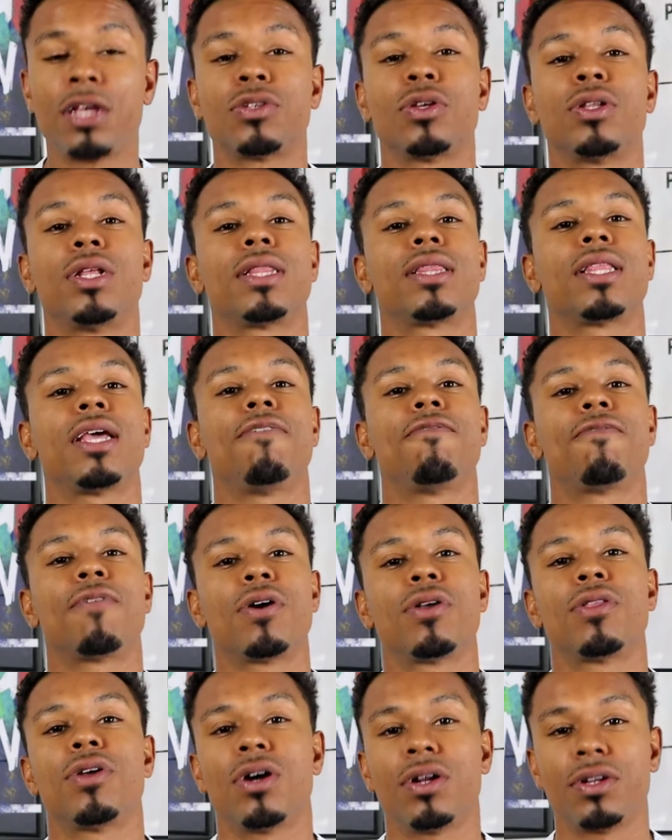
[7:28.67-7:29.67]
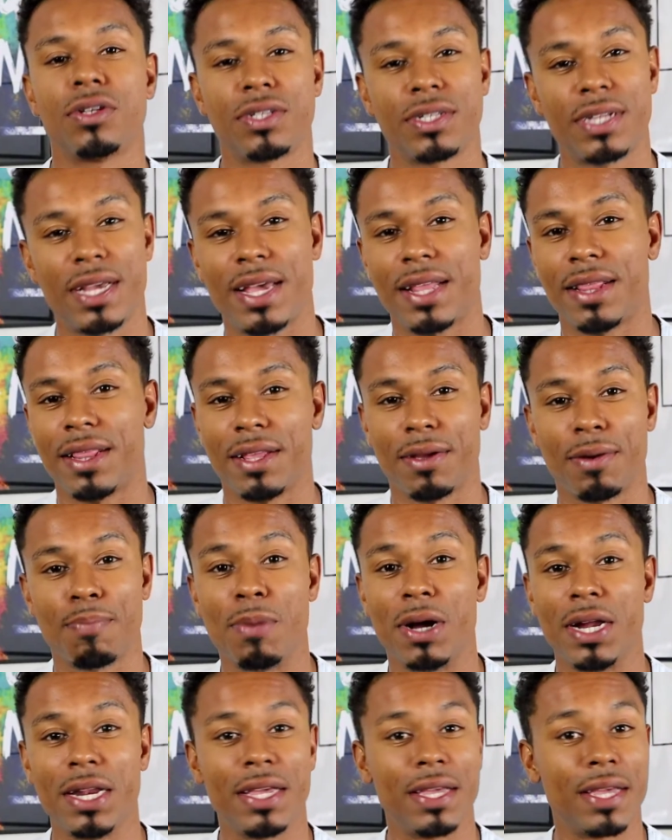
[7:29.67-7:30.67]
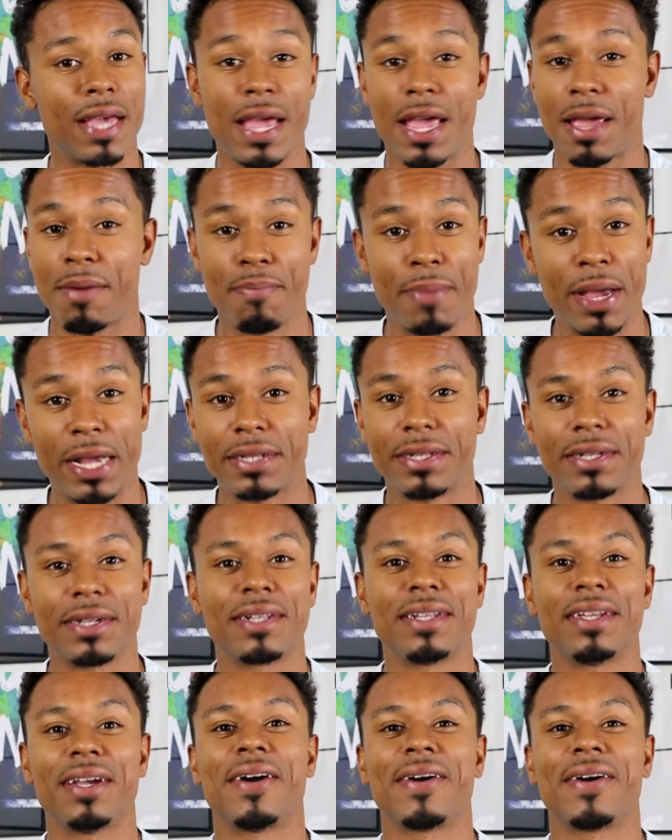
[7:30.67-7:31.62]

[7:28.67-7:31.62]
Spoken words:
so that they further understand the money game, basically,